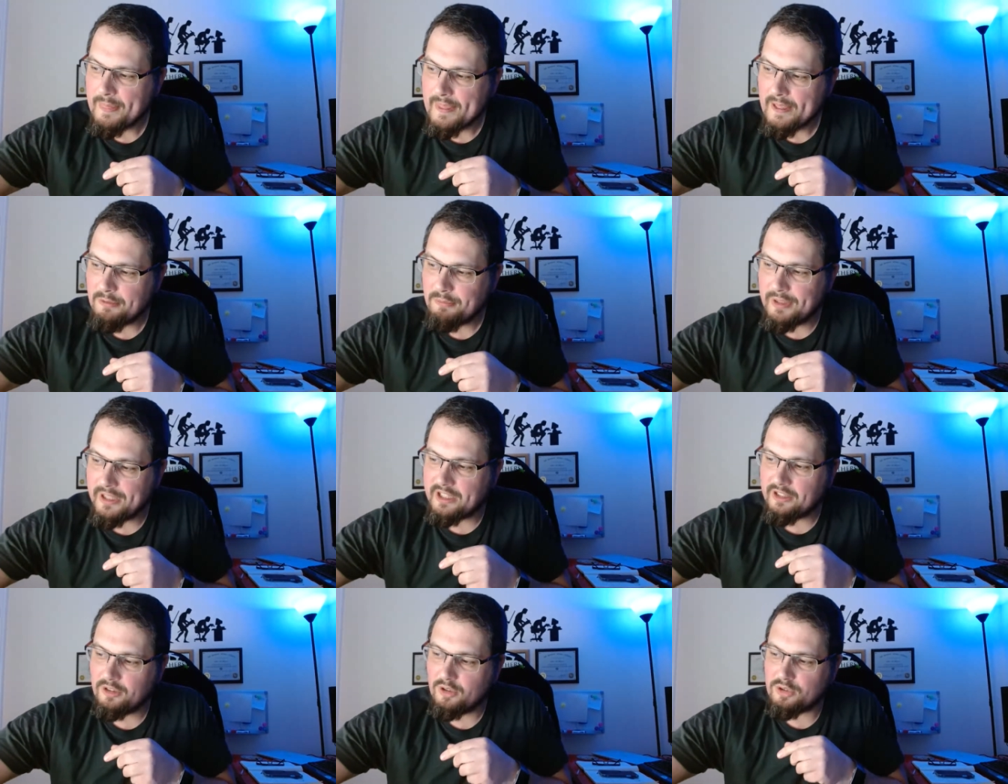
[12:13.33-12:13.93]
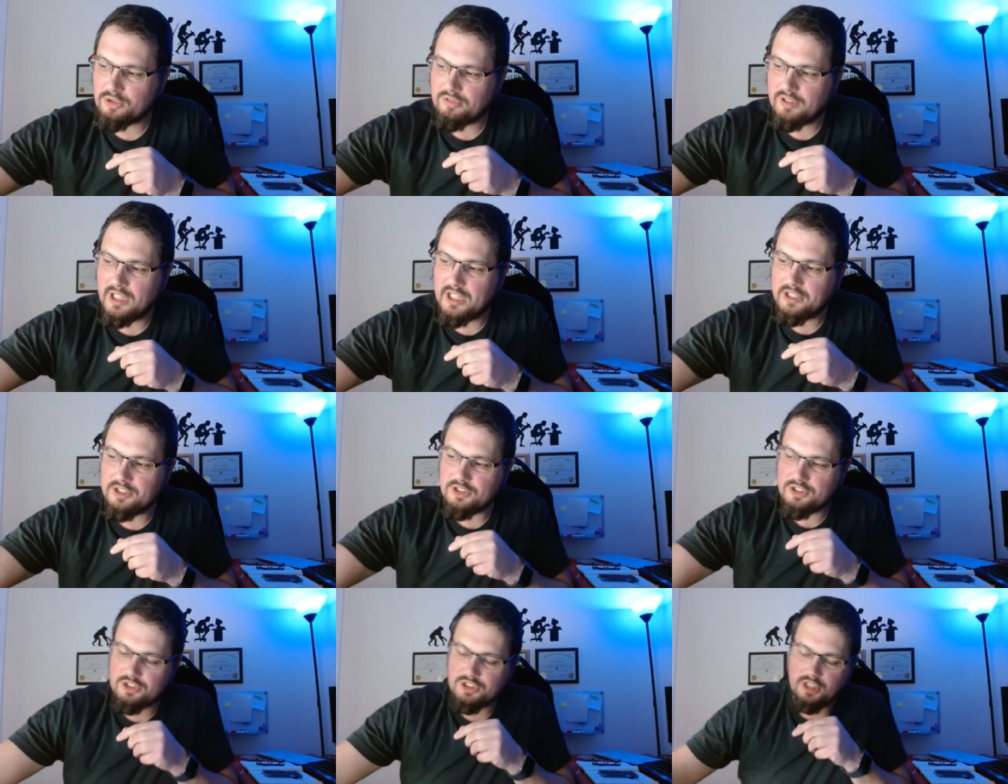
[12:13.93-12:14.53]
those
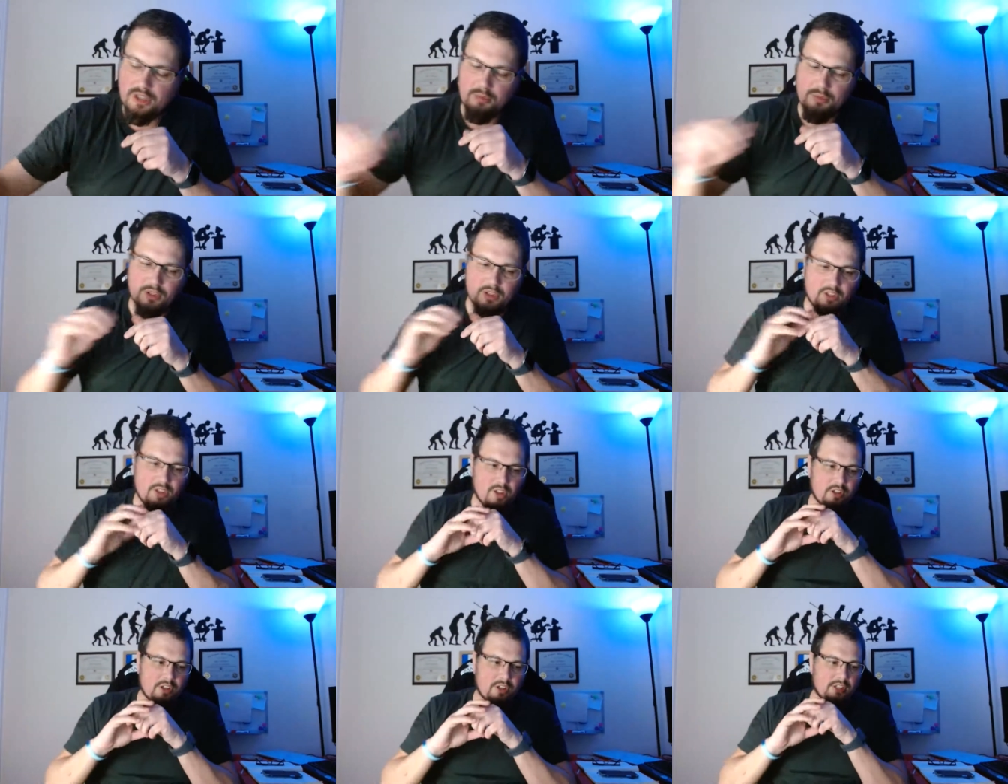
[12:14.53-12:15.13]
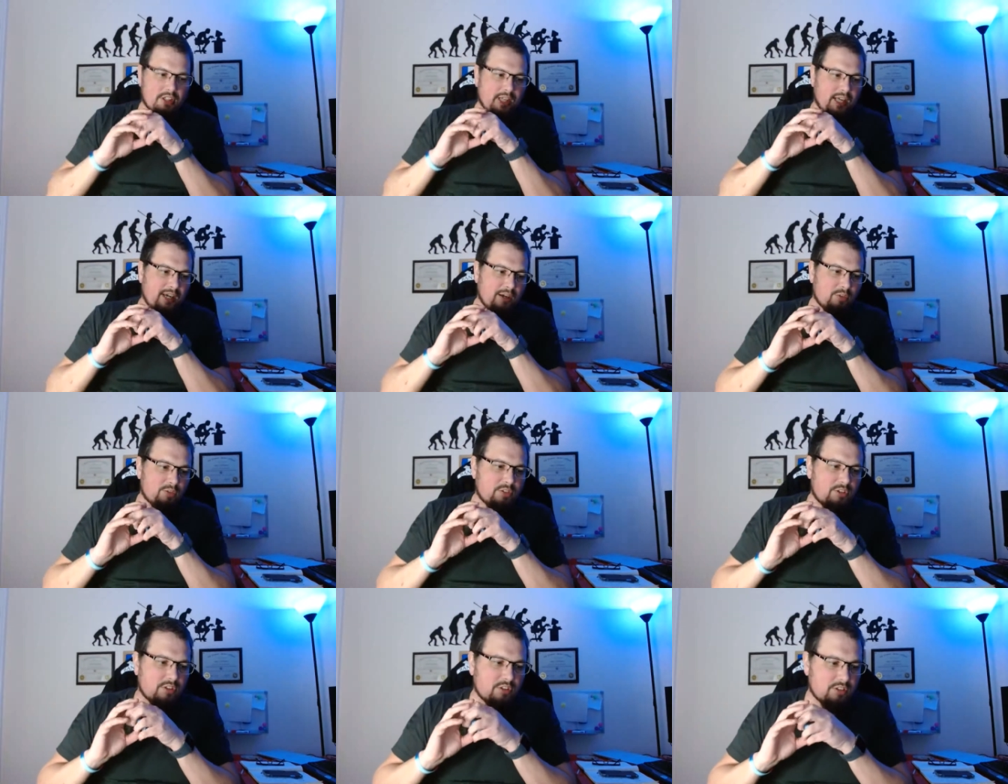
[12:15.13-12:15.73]
relationships and learning how
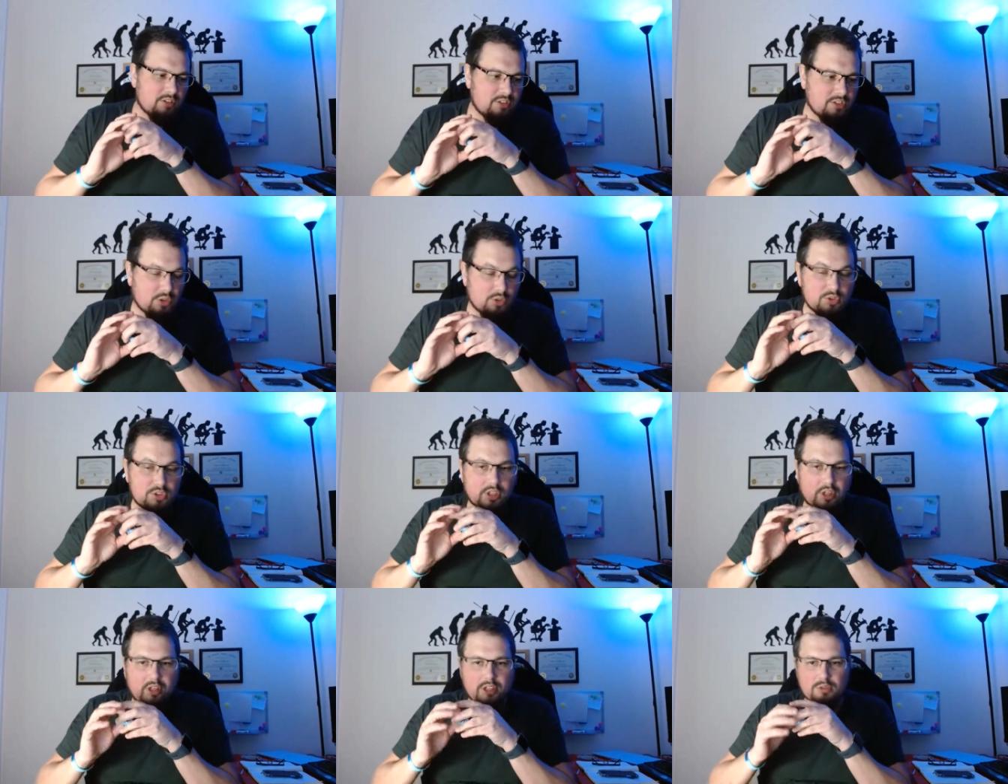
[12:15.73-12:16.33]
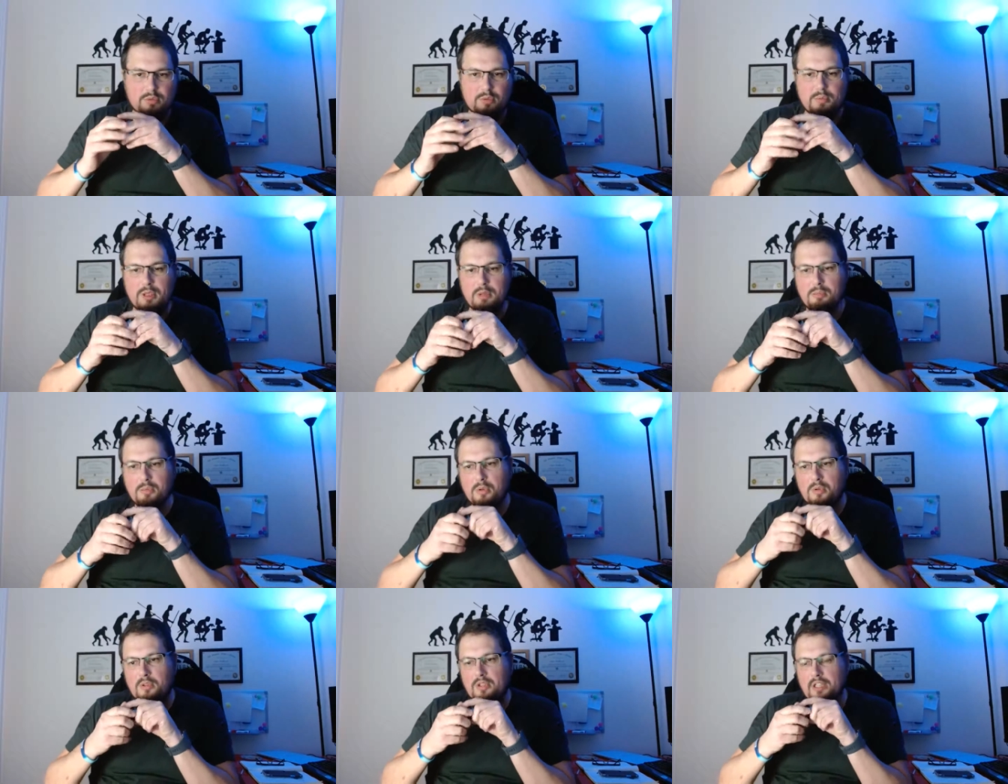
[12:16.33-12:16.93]
to socialize with
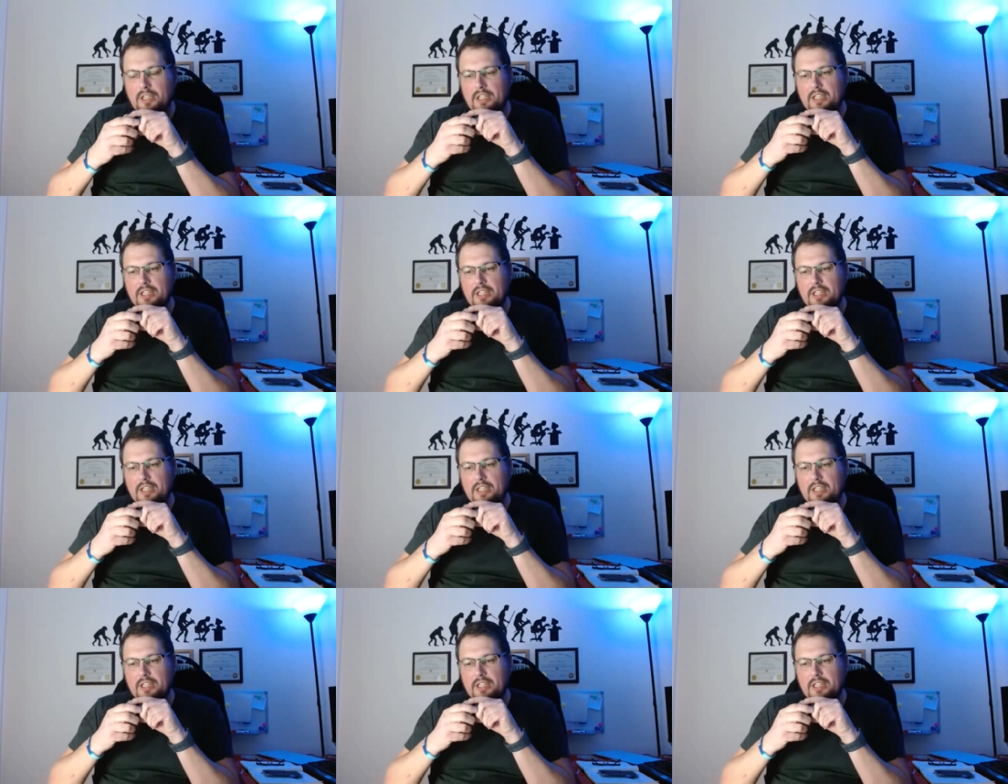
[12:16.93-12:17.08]
people.